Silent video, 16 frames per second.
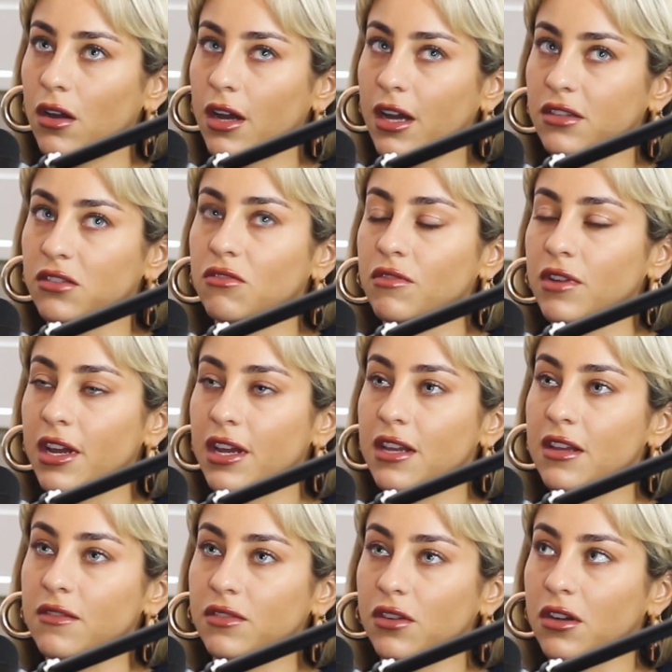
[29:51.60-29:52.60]
as
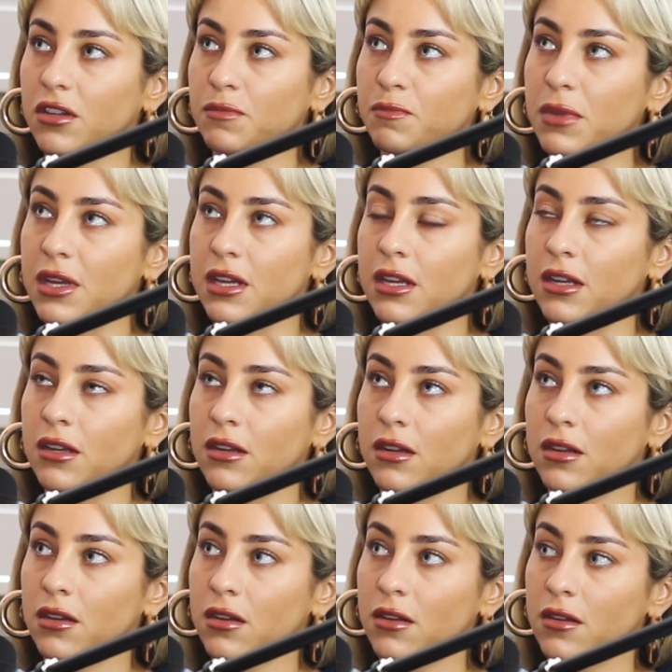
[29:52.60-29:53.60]
creatives, us
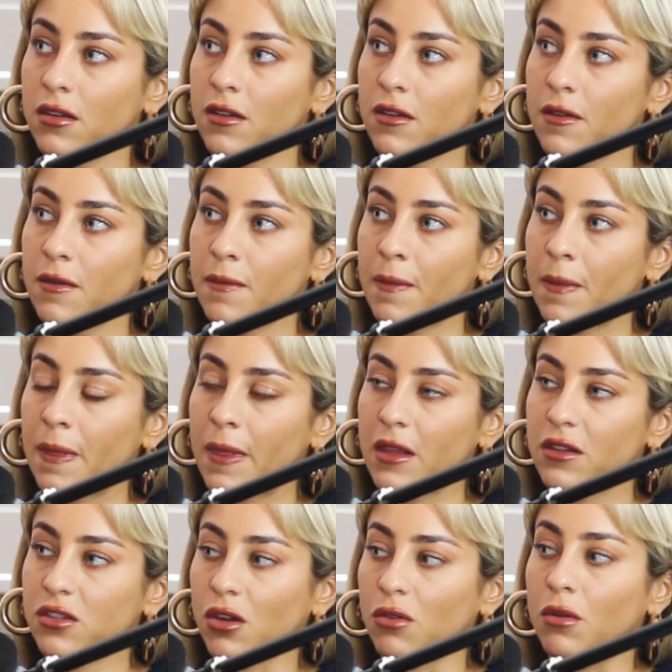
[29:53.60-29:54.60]
being
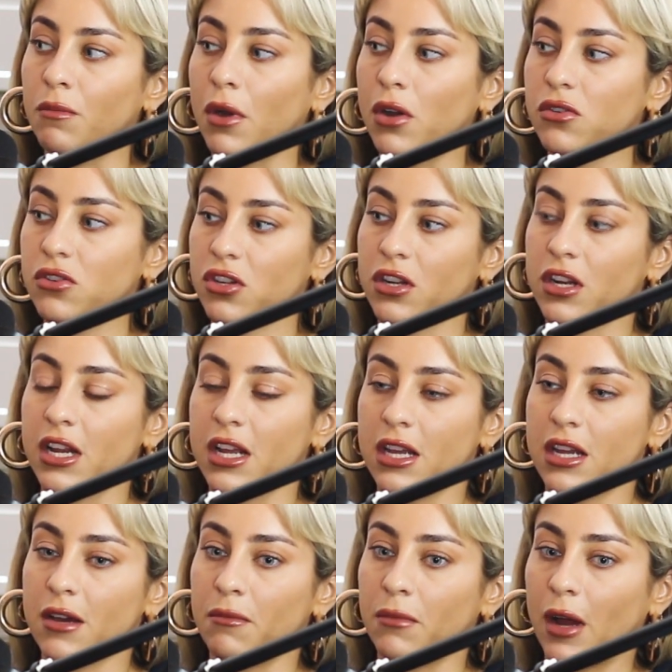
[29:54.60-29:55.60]
so
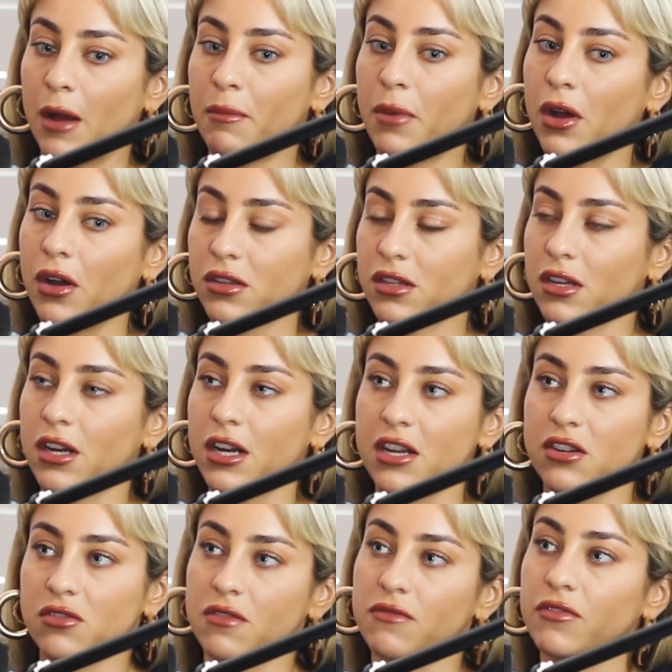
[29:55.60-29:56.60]
emotionally and like
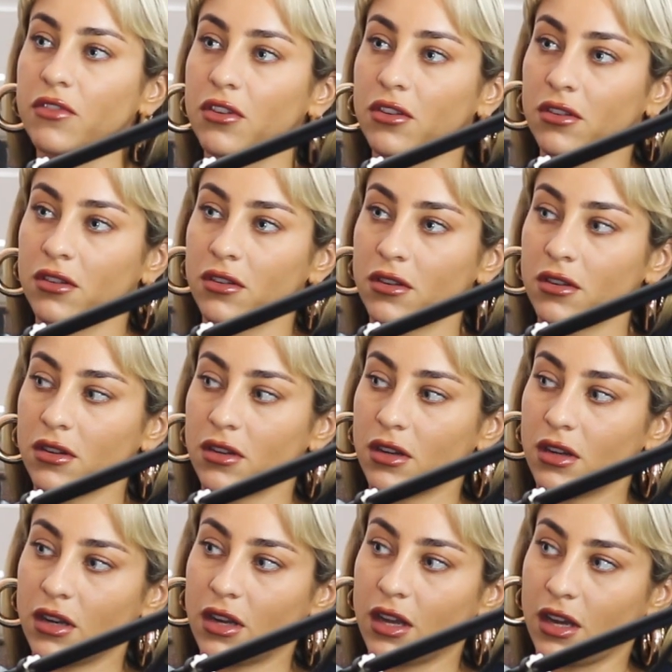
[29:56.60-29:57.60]
personally driven
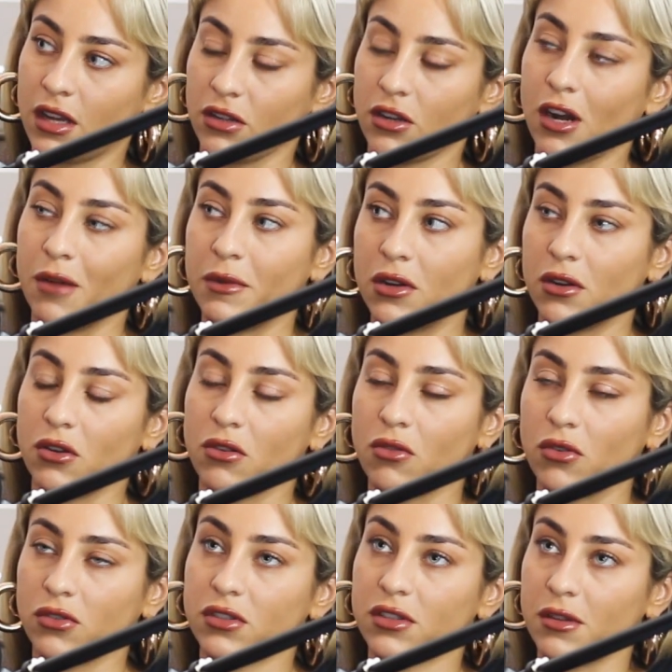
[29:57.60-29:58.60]
and coming
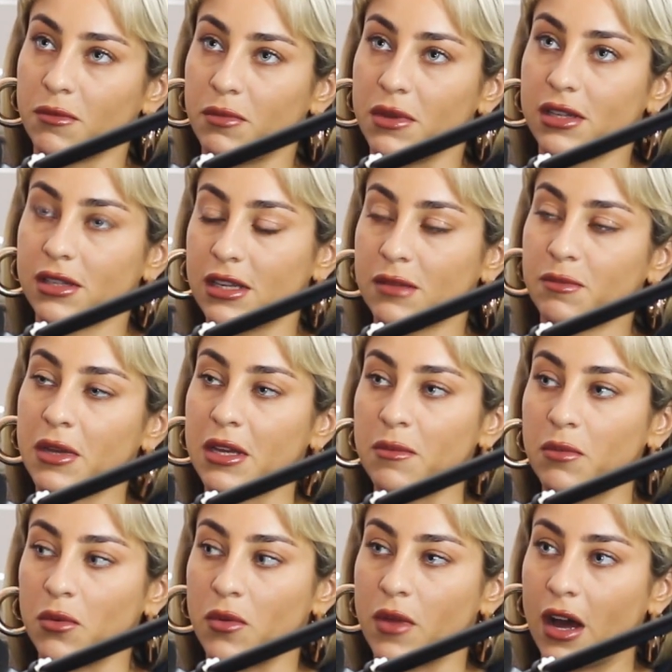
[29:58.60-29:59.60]
across the business
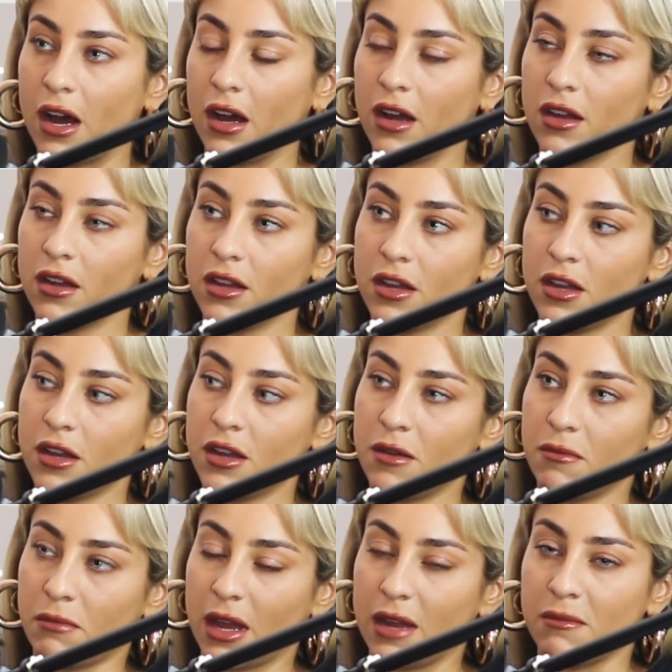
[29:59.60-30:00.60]
people that
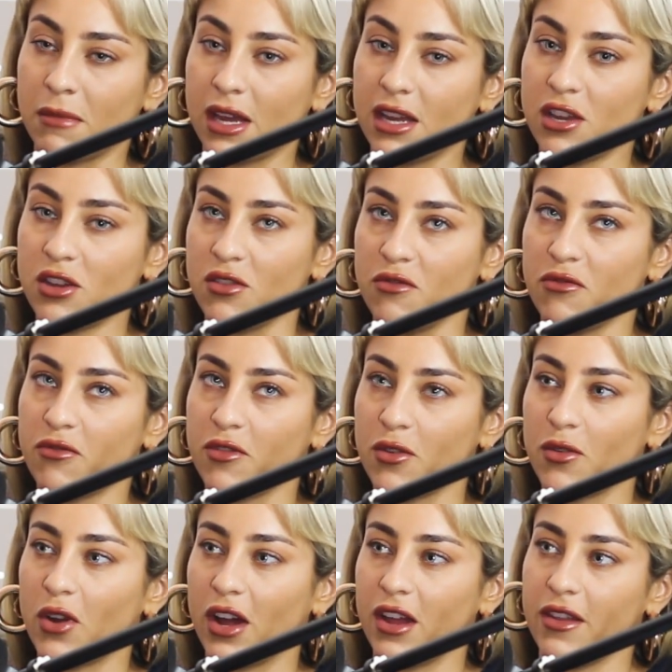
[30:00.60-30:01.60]
may make you
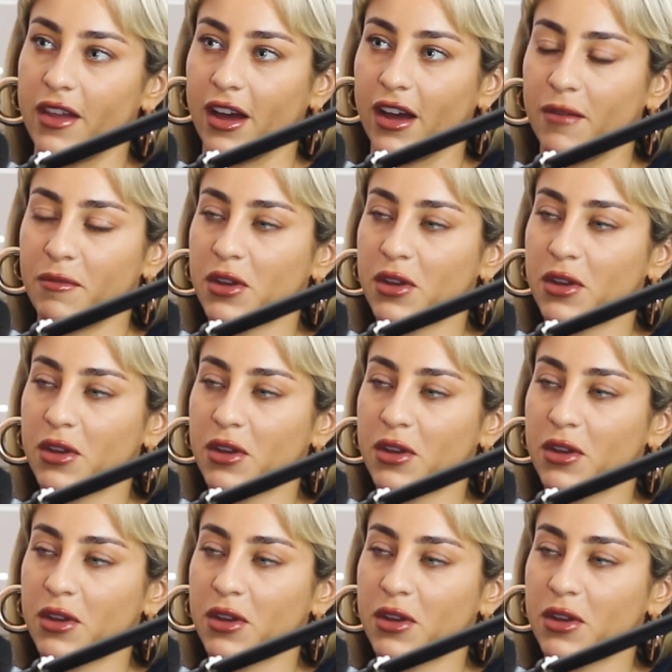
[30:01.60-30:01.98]
feel like that,